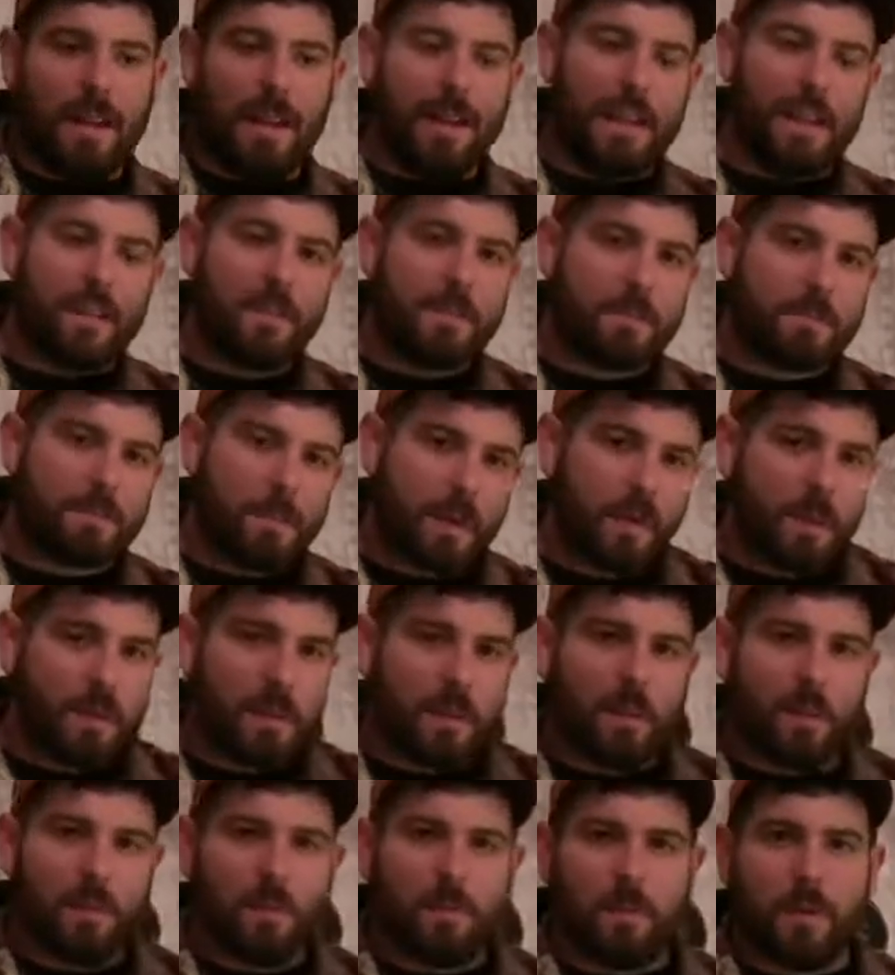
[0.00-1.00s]
again, this might
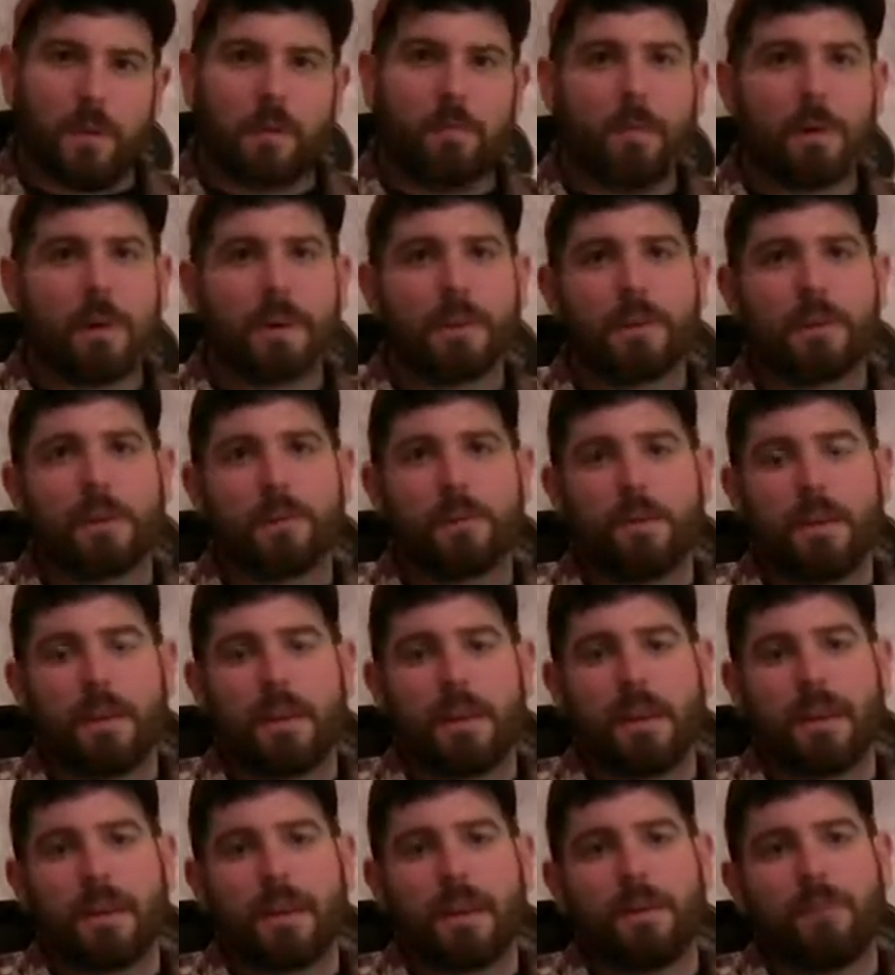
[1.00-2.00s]
get a little bit
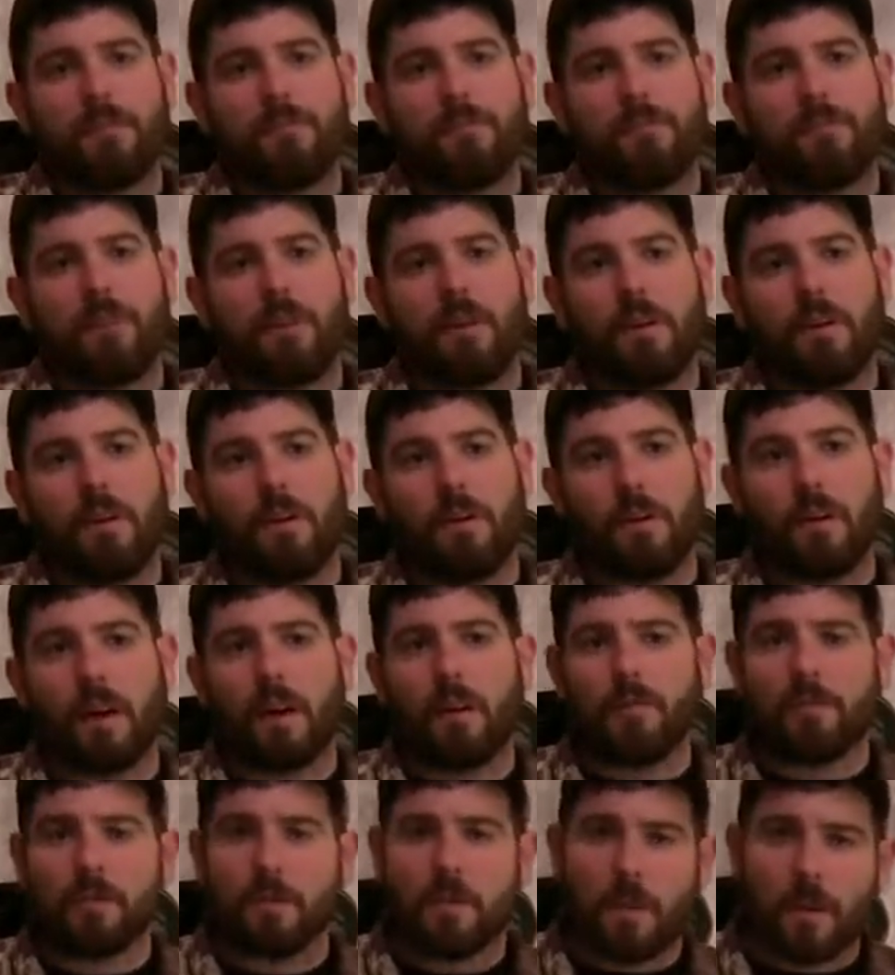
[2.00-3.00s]
muddy if you're
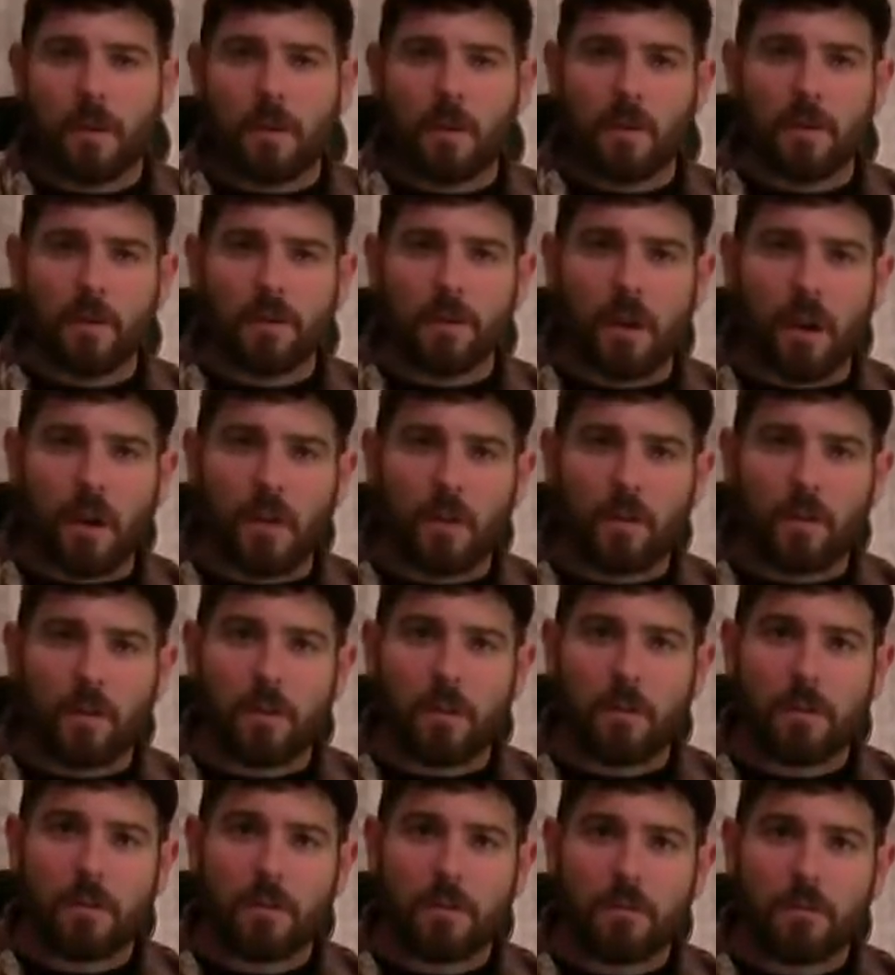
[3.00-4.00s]
not familiar with the
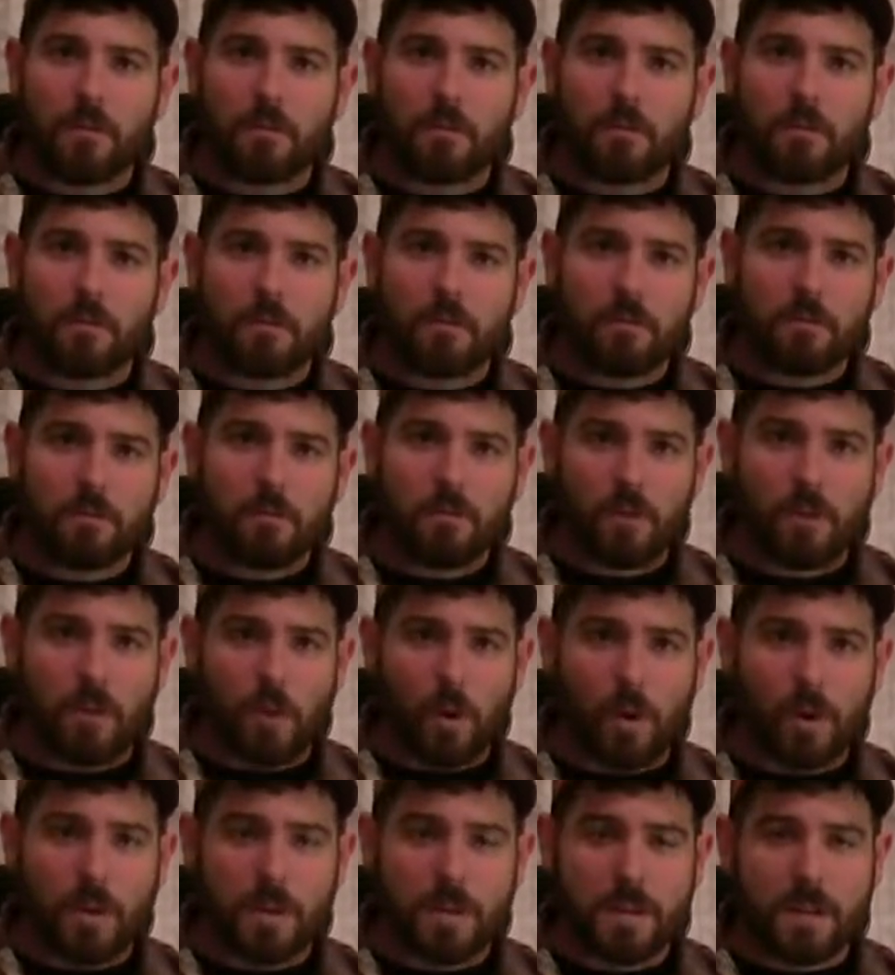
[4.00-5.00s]
other
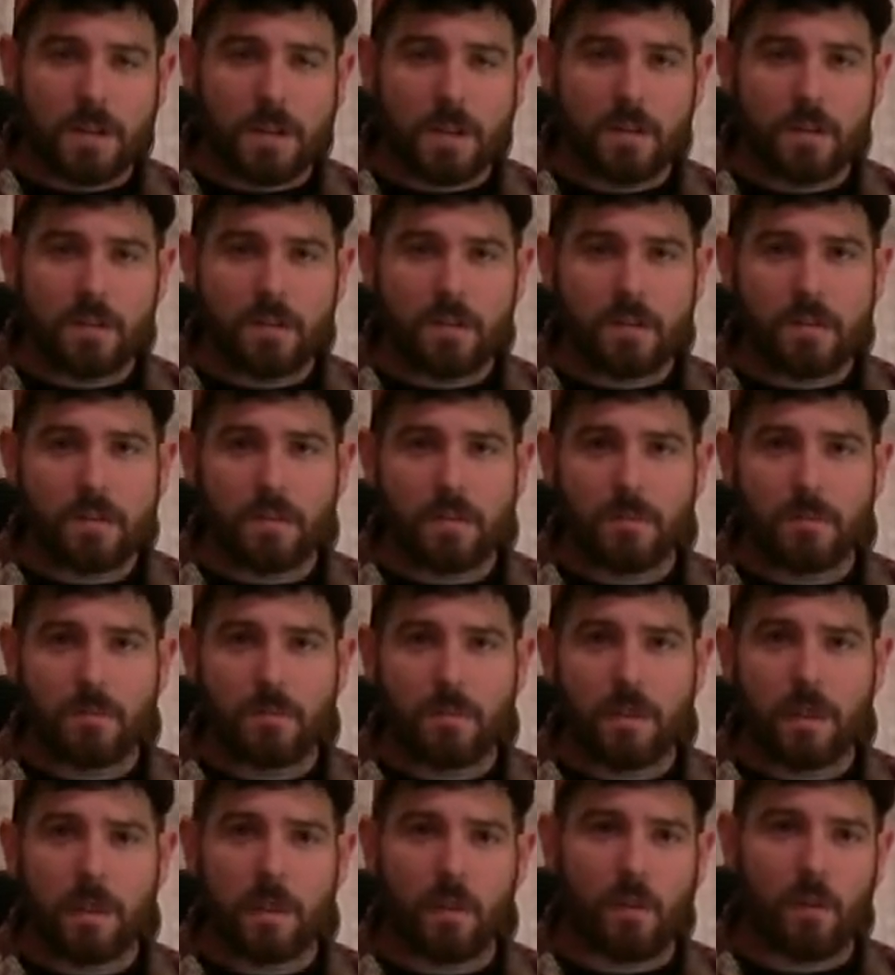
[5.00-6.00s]
organizations
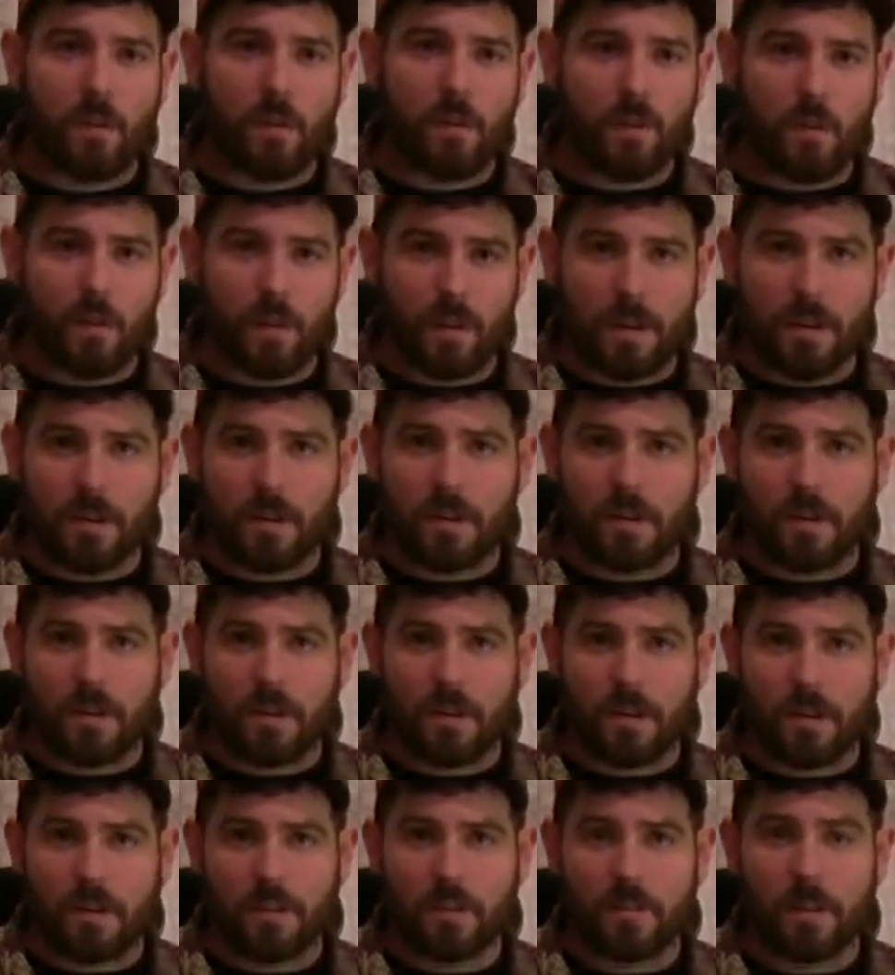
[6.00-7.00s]
that are in
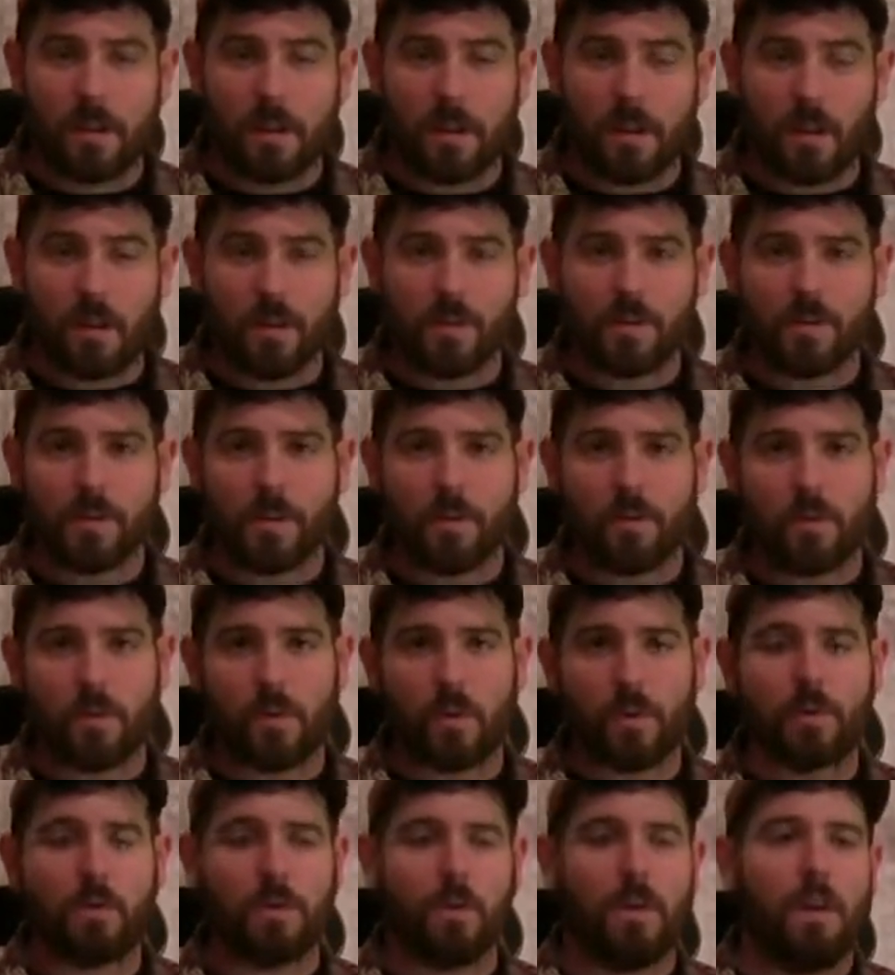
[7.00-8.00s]
the 3D archery
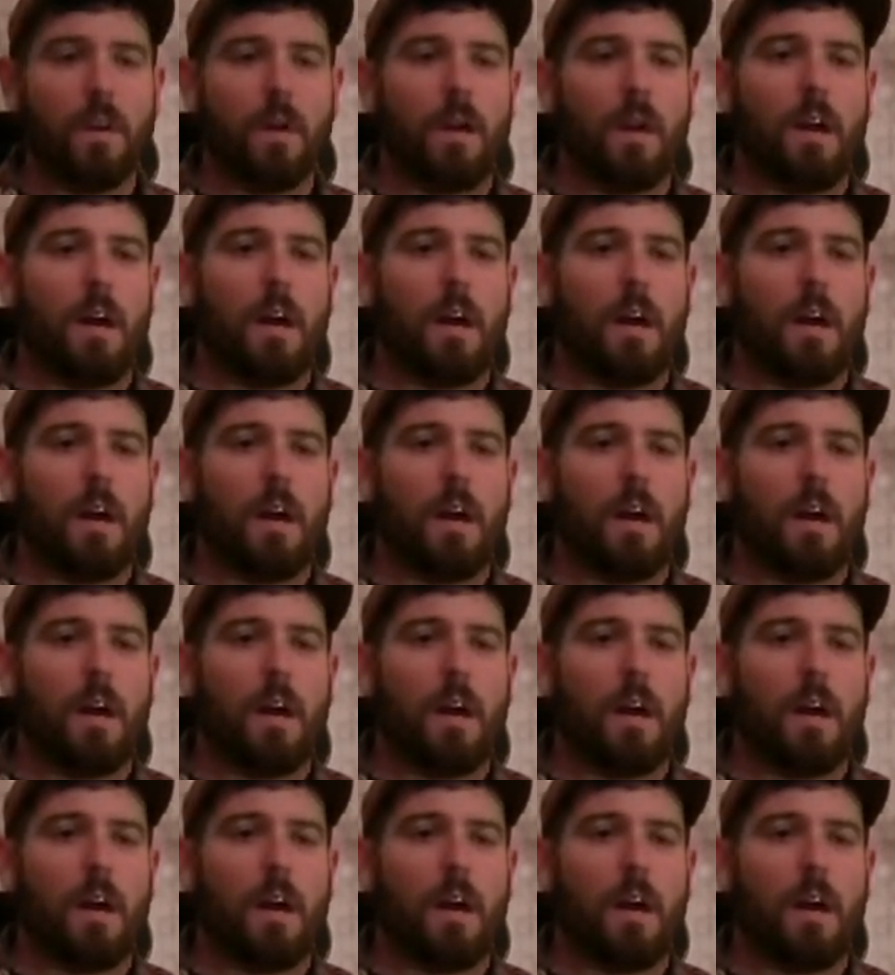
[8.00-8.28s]
world.